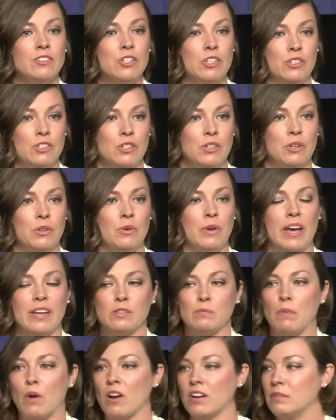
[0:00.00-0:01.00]
to do
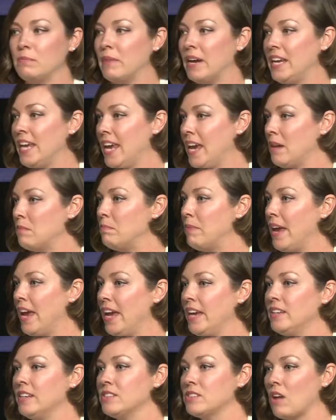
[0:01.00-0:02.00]
as part of my
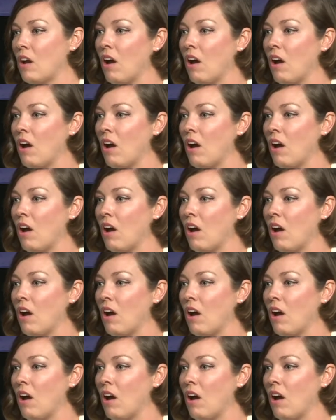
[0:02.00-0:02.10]
campaign is